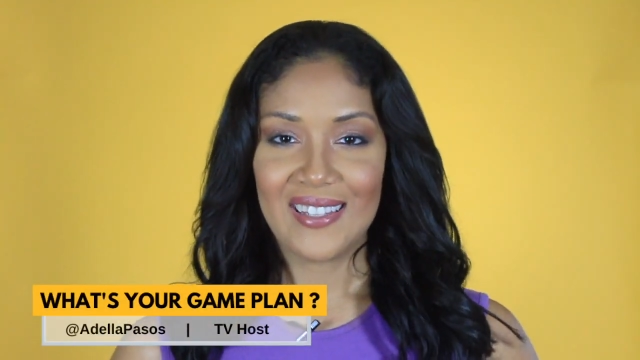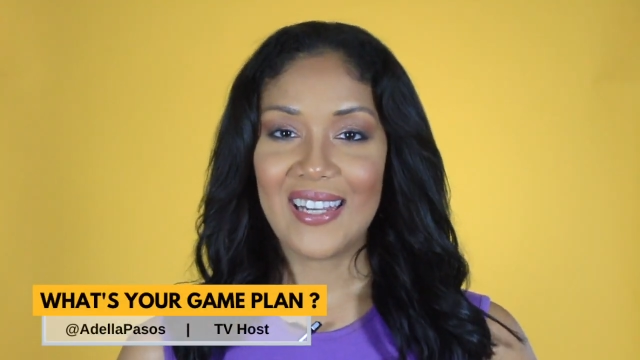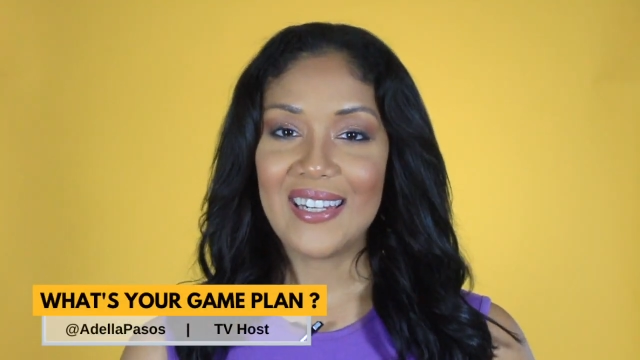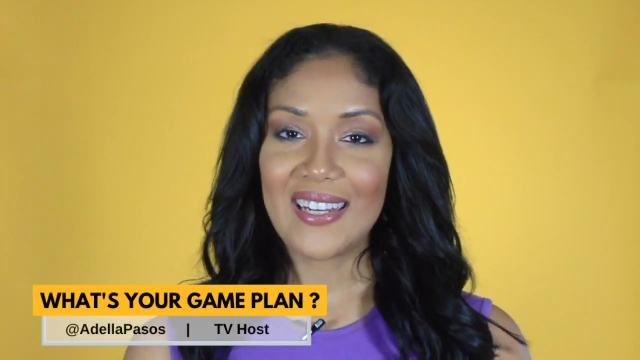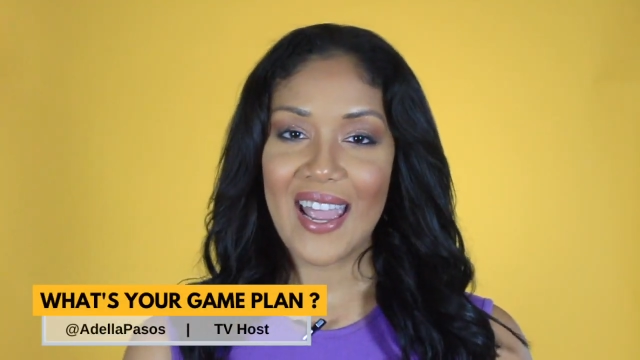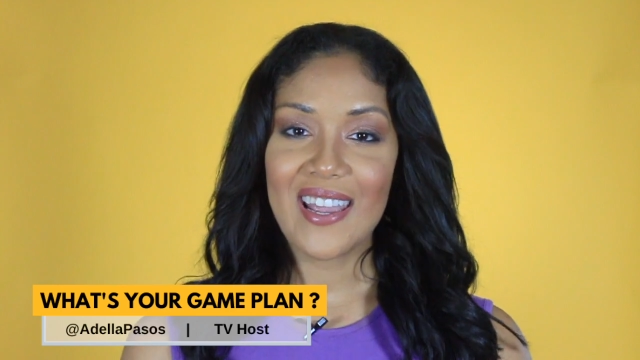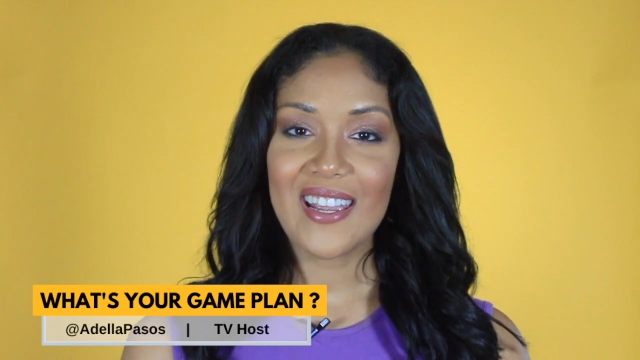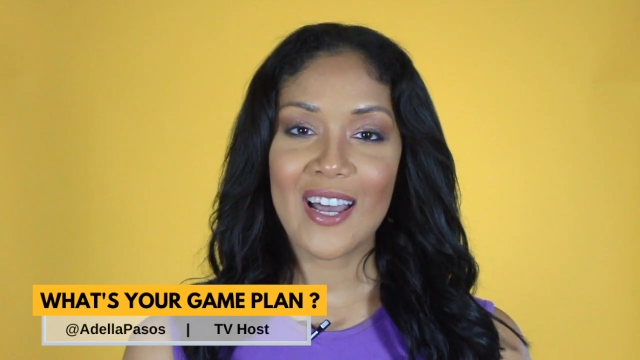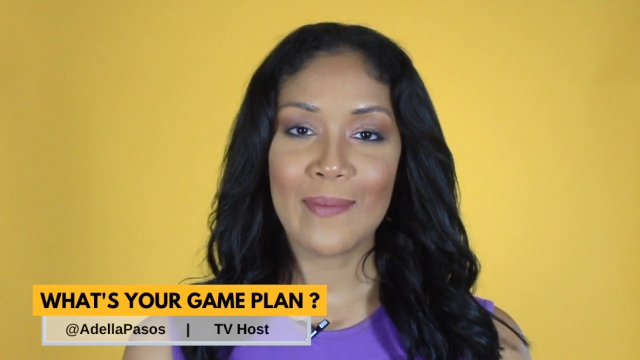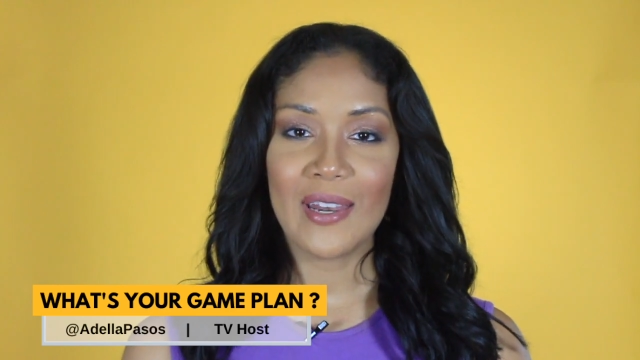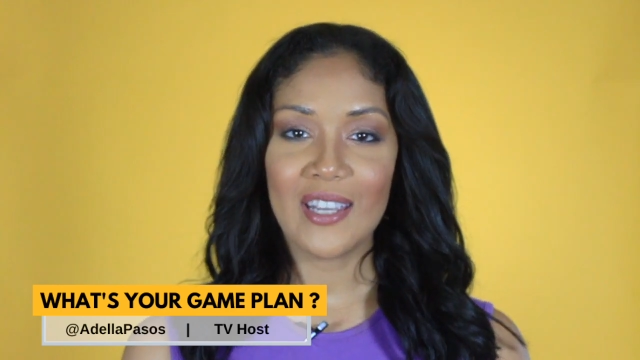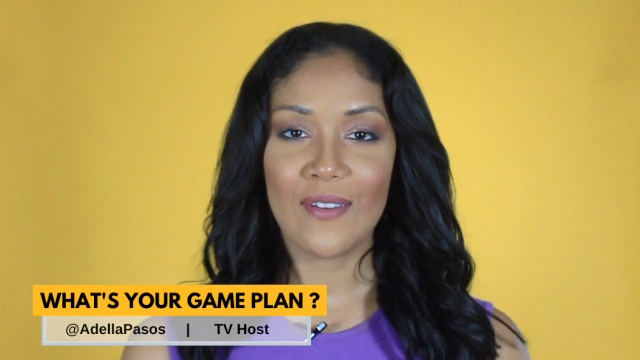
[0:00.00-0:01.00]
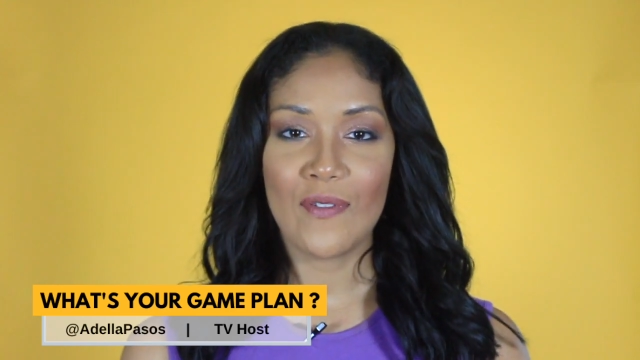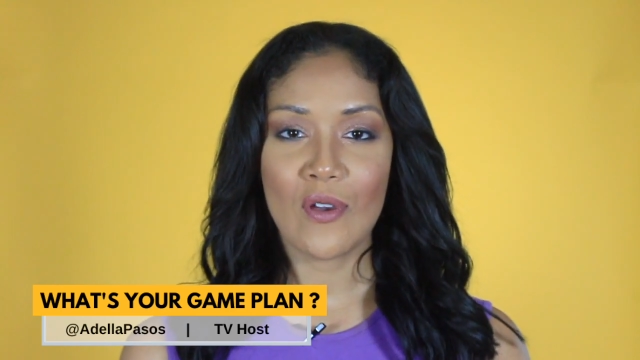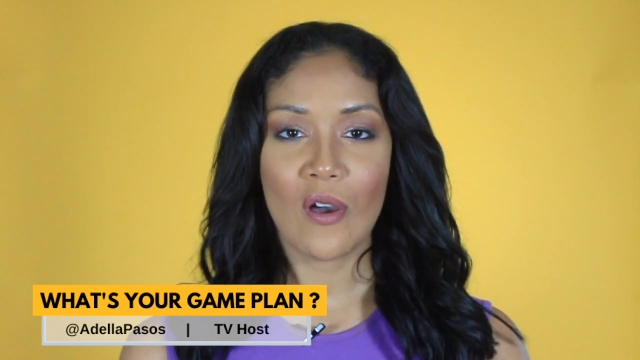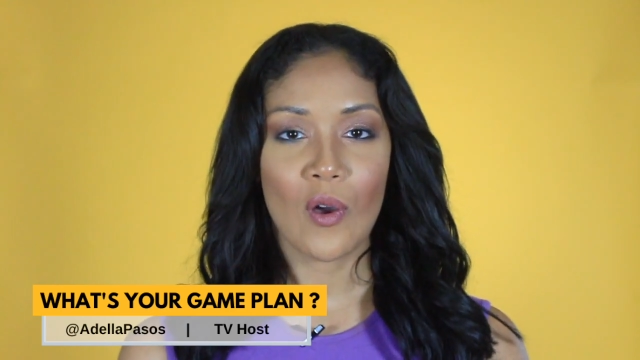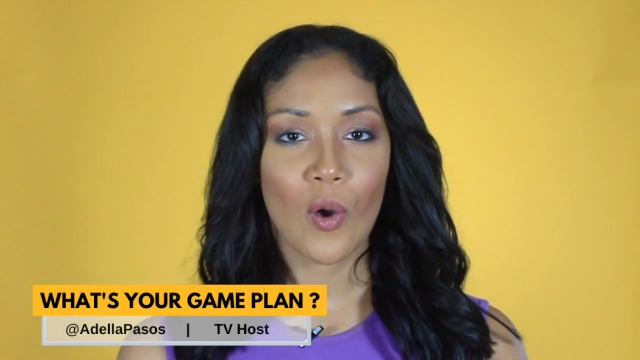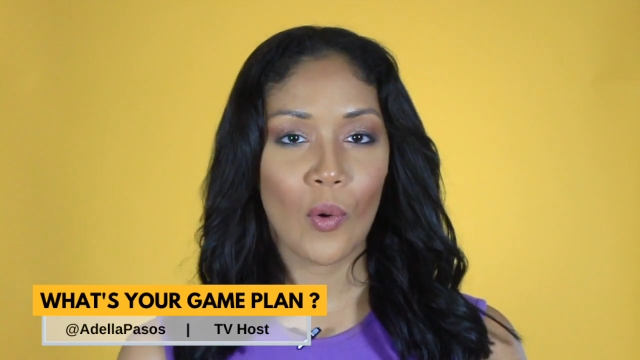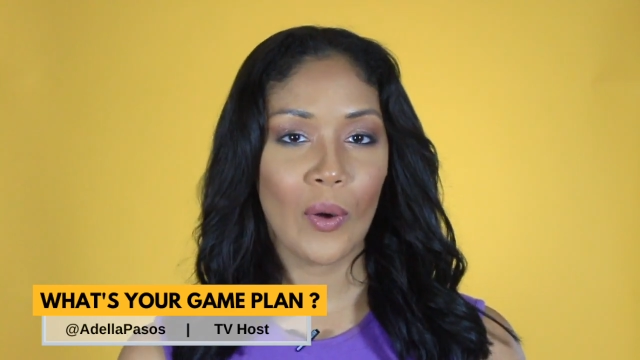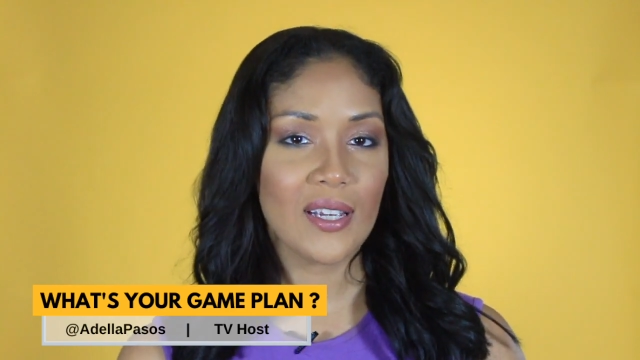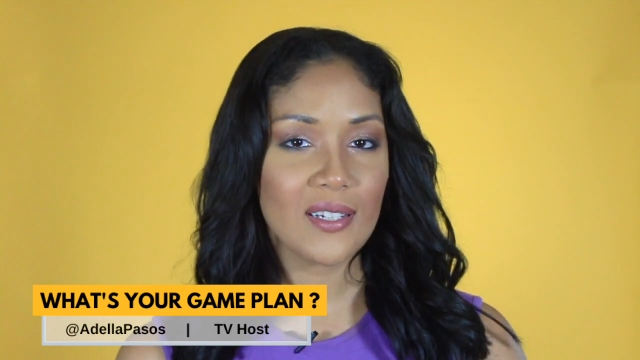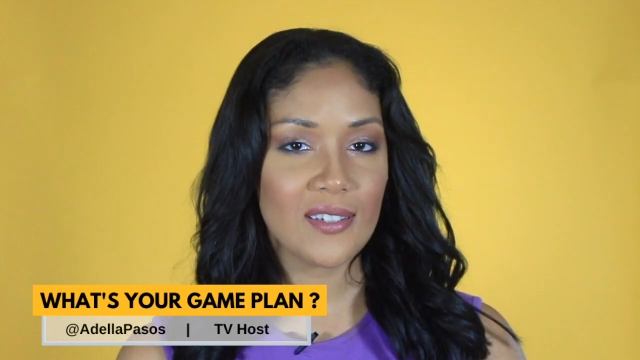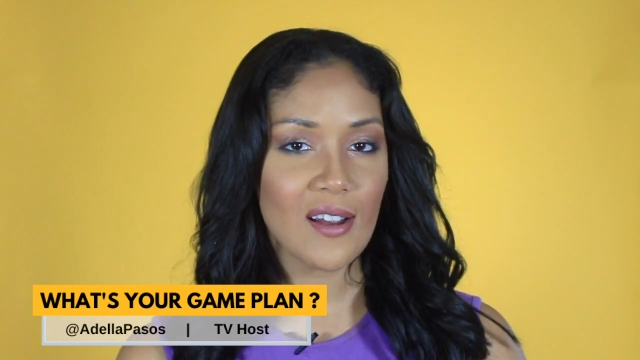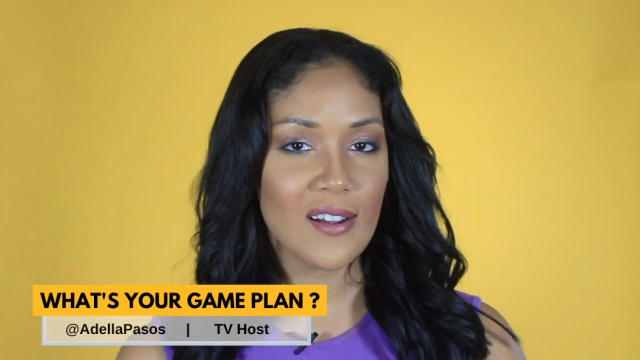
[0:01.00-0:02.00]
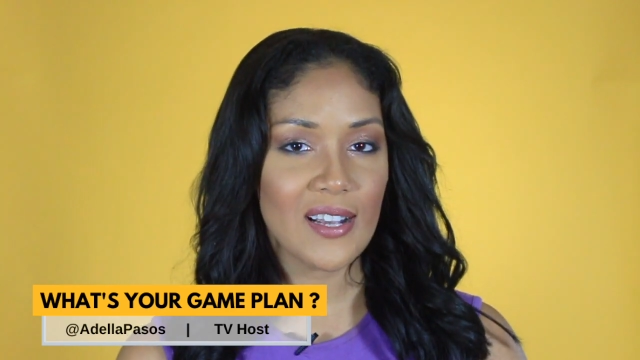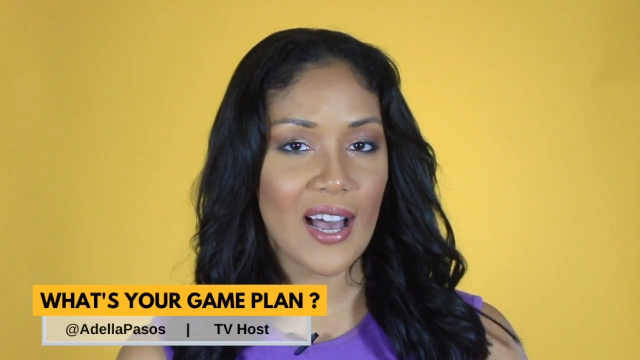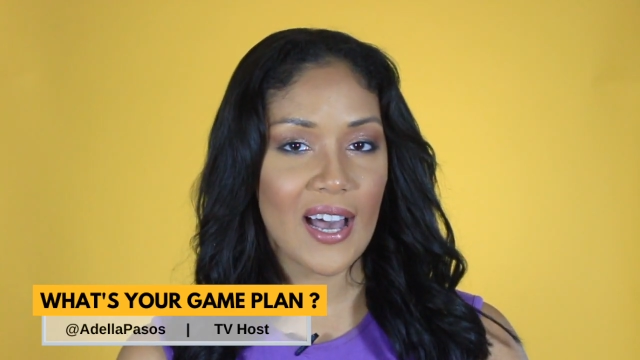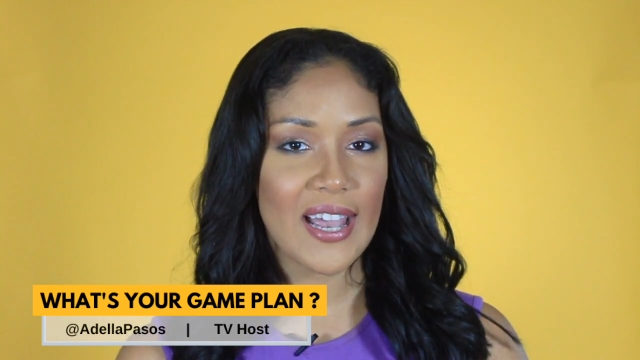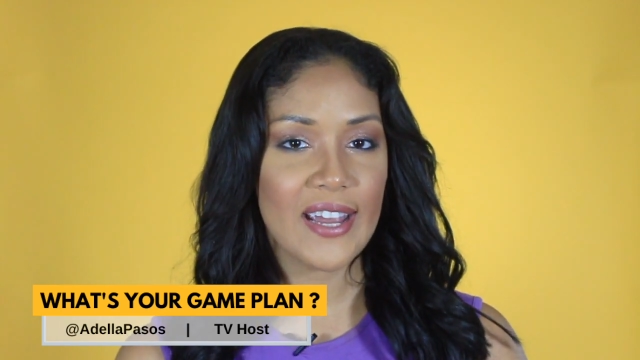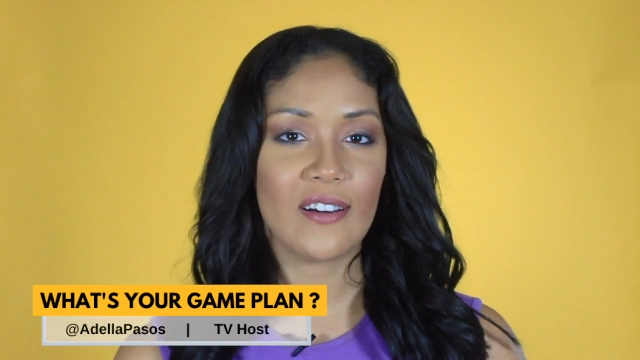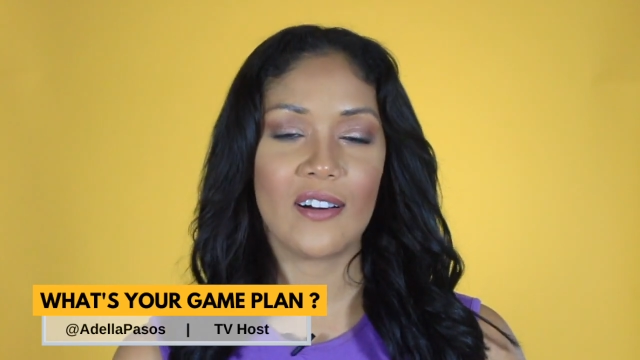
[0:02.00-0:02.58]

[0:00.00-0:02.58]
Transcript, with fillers: Today I'm gonna give you a quick start guide